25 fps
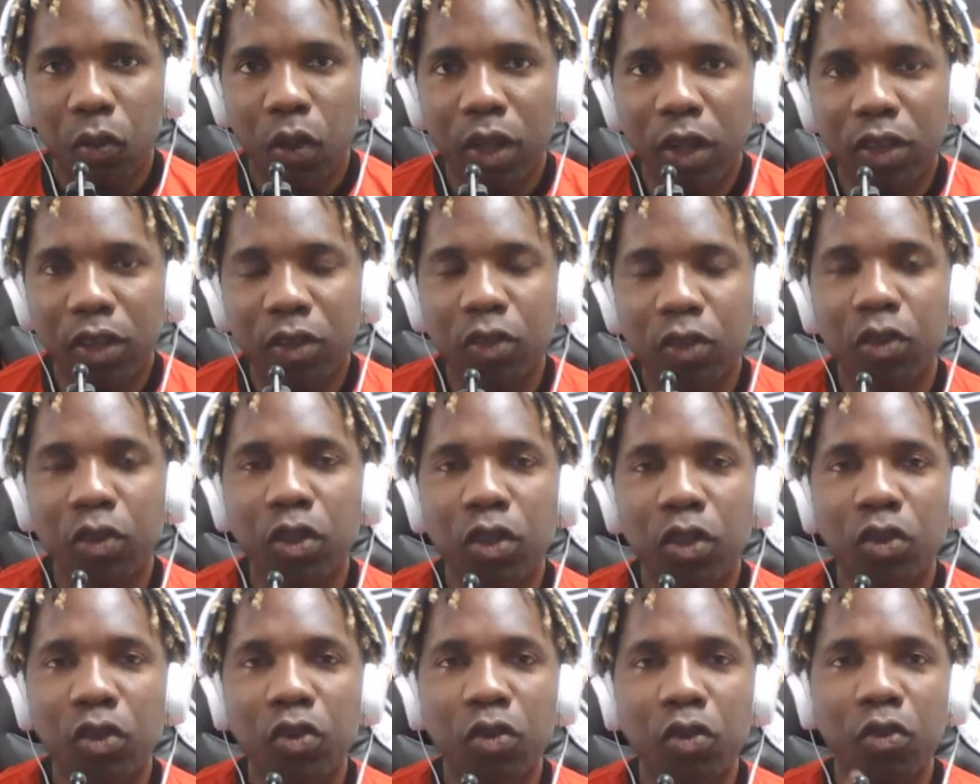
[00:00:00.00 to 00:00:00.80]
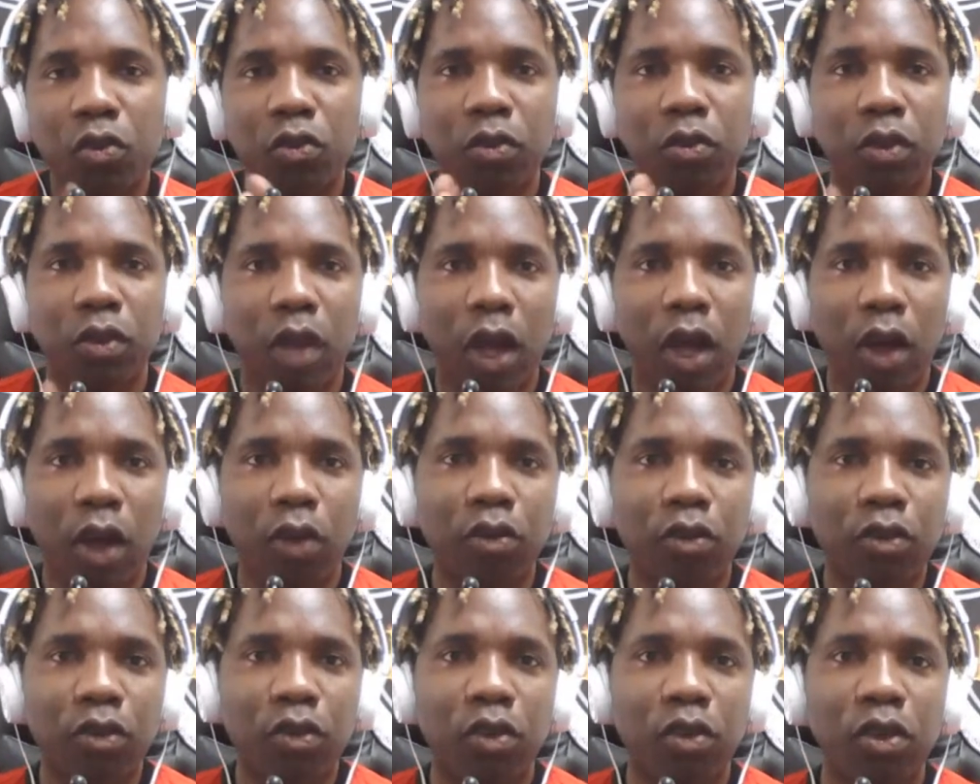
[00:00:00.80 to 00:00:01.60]
do you
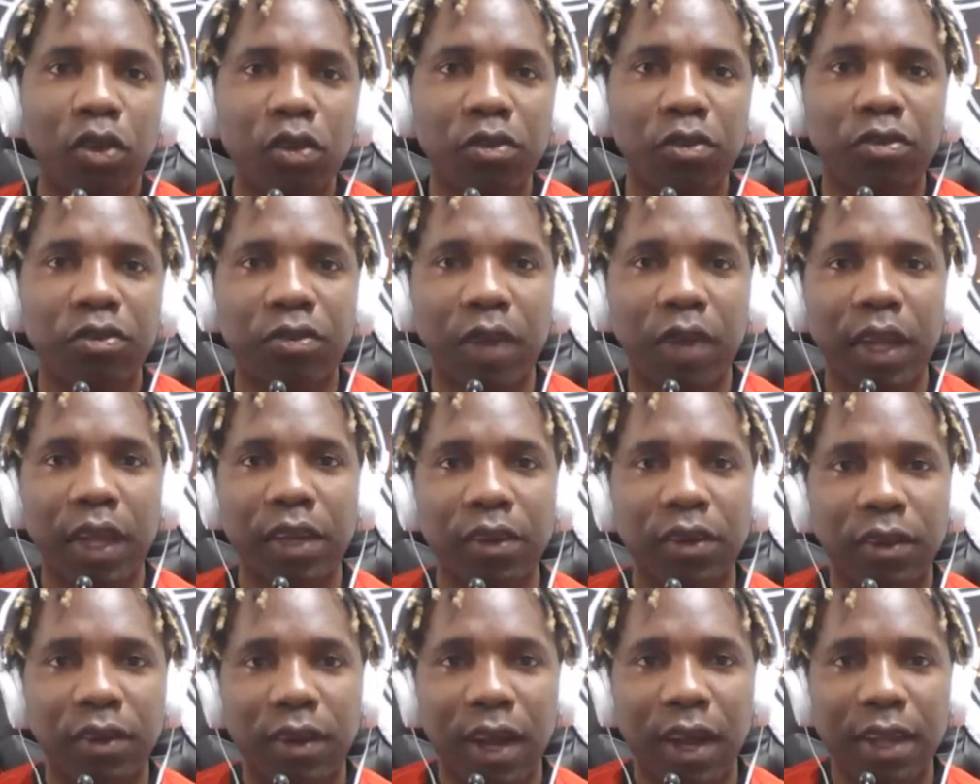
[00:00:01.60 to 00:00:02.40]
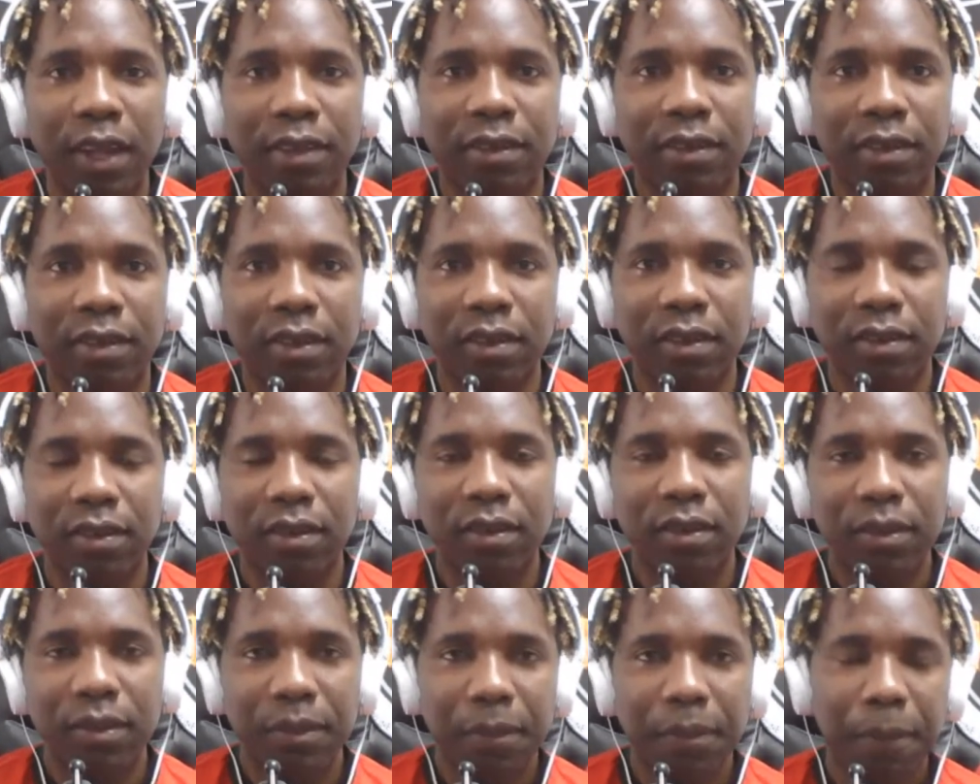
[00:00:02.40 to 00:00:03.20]
find your
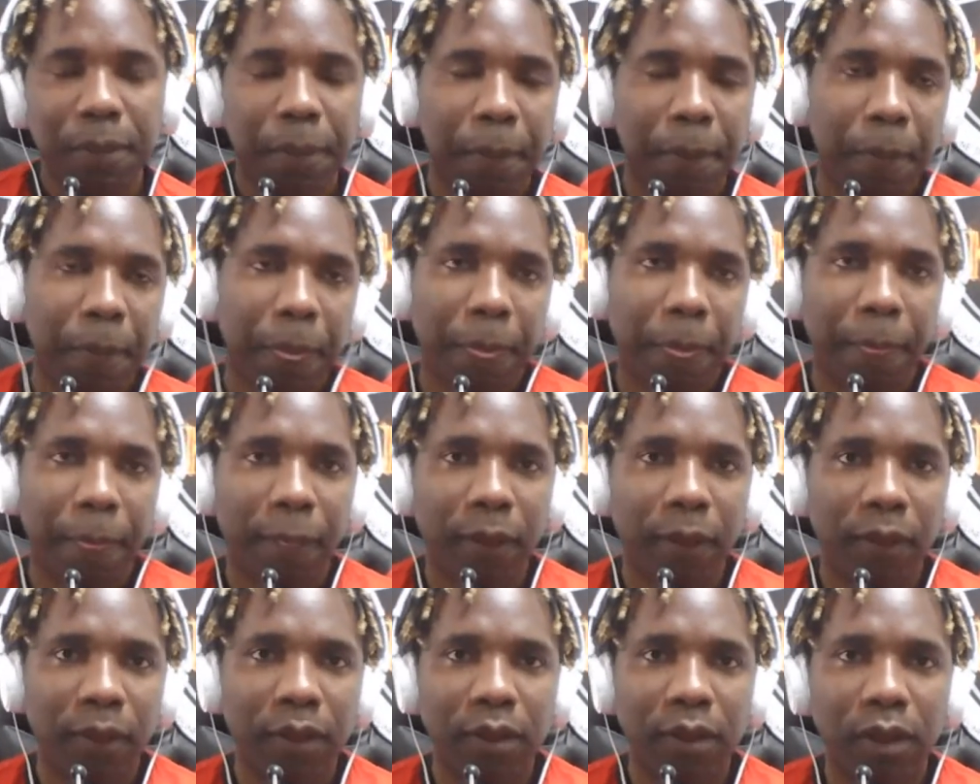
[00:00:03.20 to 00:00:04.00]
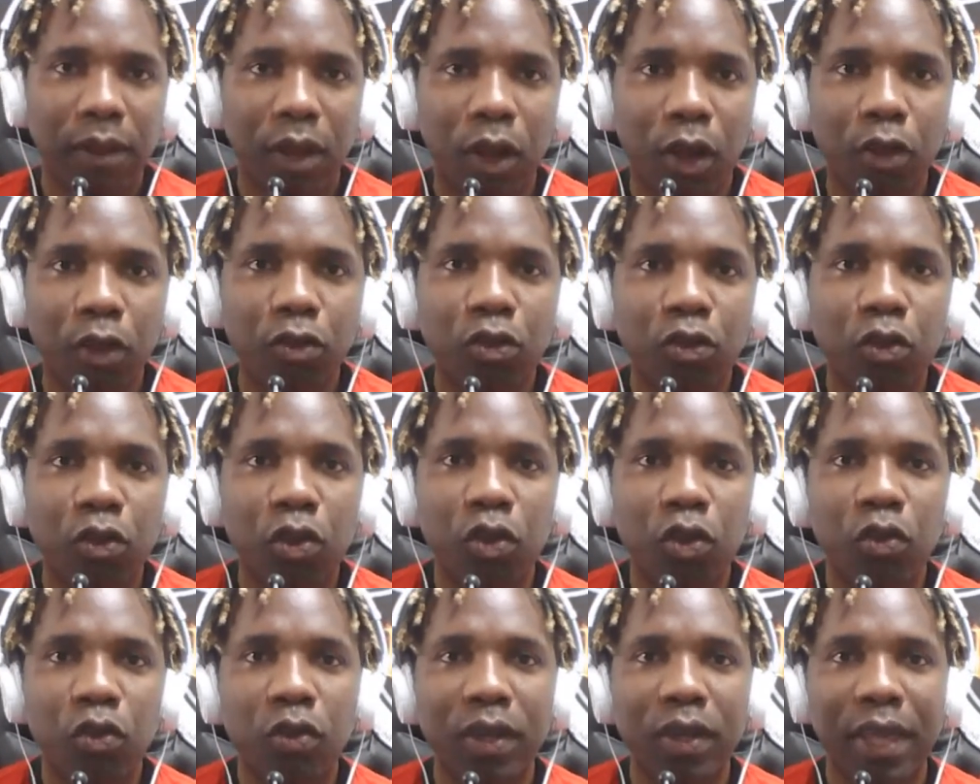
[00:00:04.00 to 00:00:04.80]
answers? How do
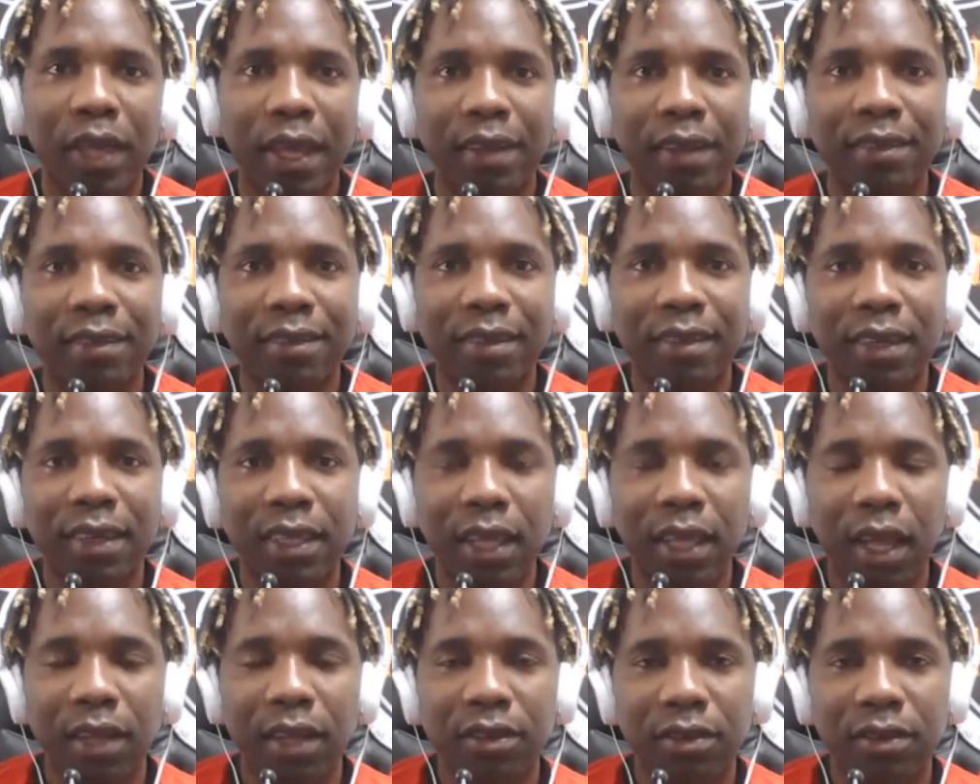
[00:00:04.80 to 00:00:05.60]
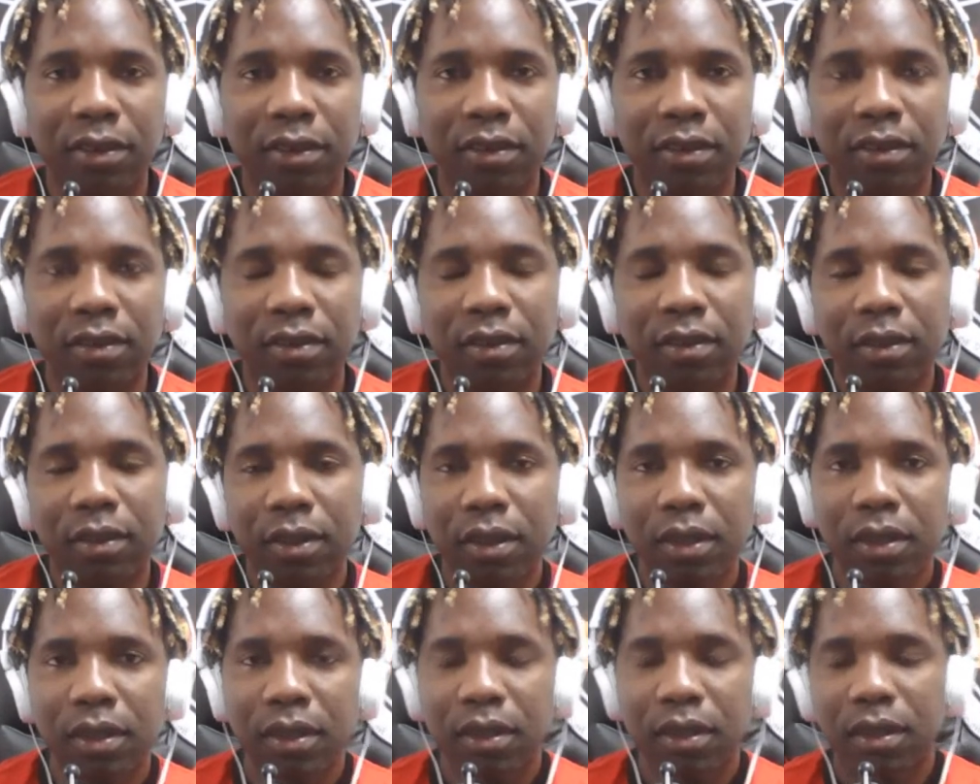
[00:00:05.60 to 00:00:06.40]
you get to the answers?
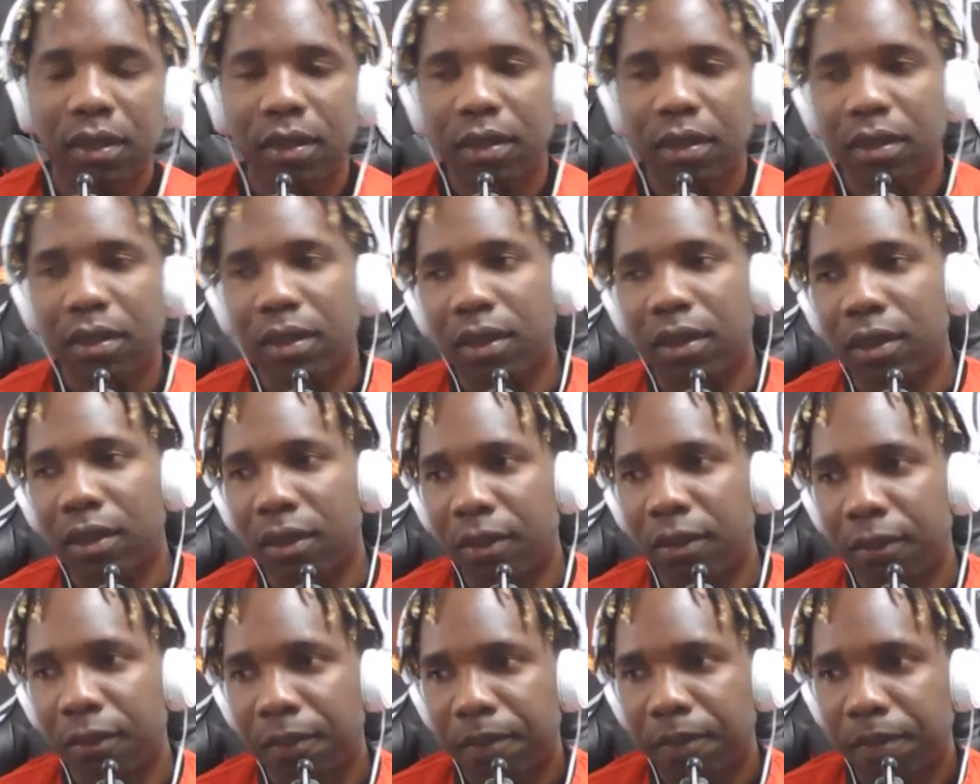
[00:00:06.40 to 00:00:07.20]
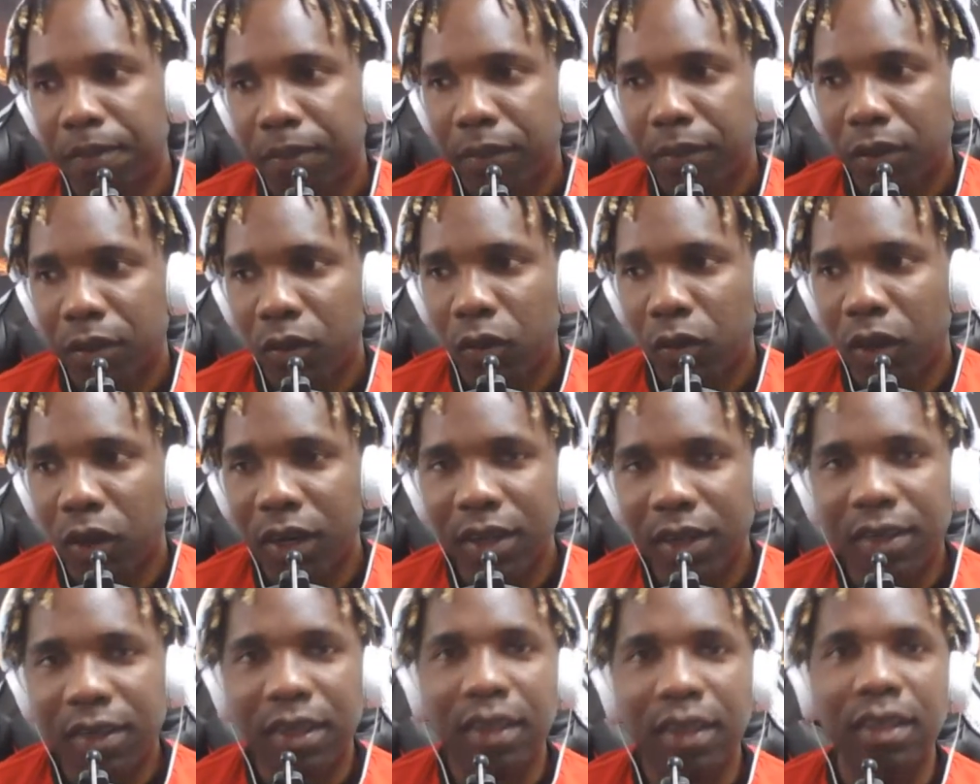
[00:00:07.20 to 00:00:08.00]
And one
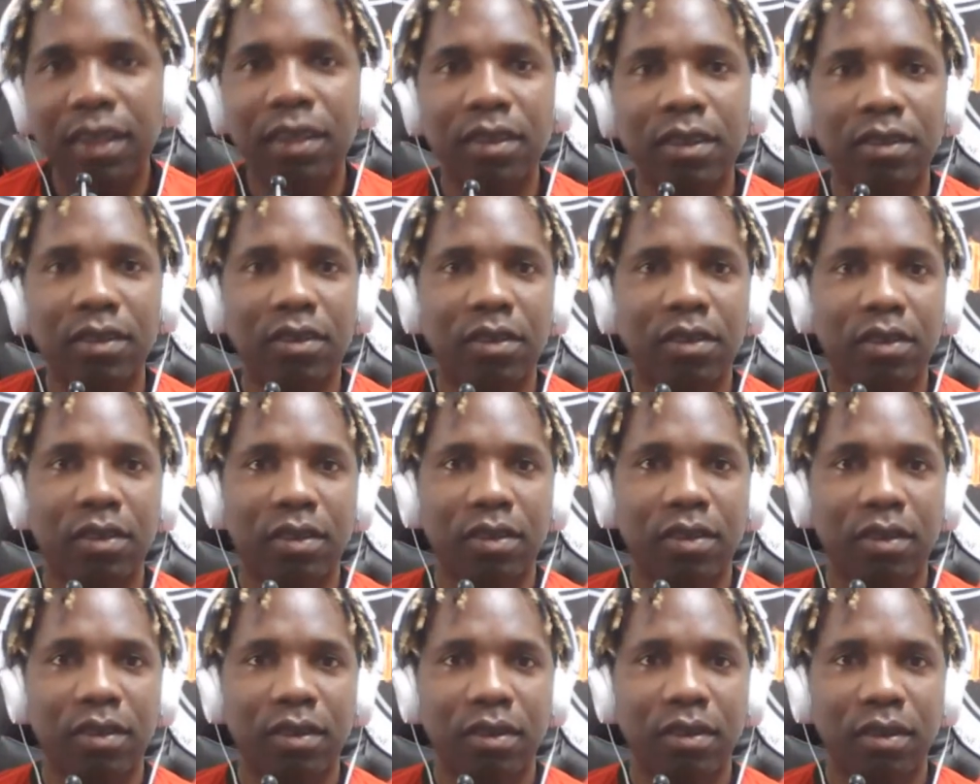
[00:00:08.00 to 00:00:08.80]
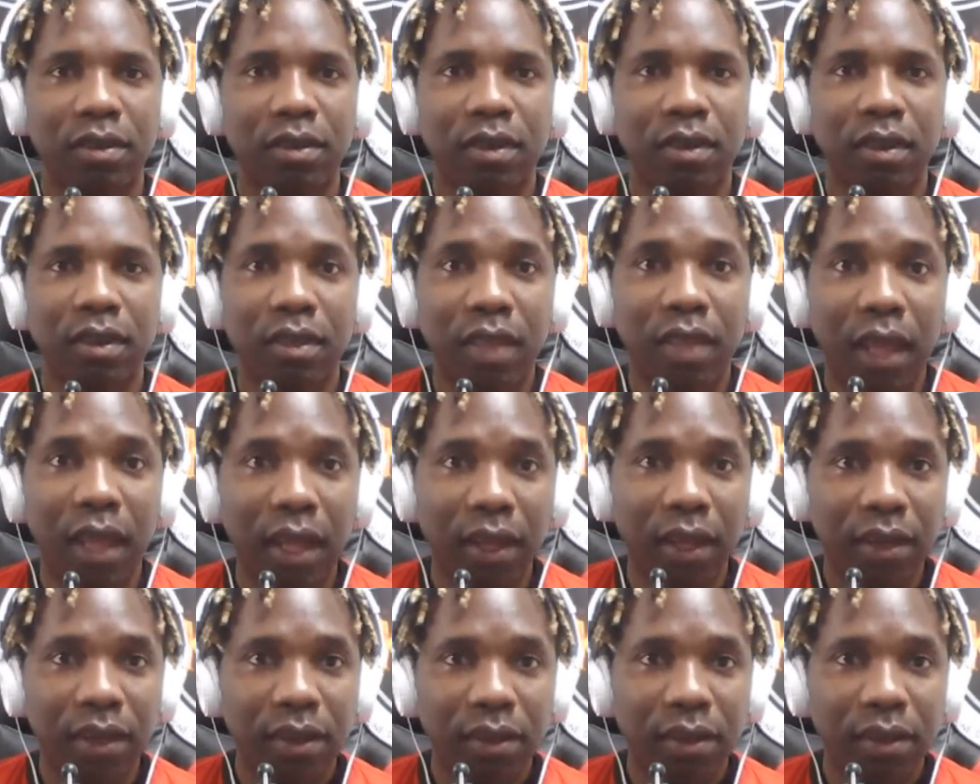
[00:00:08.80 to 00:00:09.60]
of the things that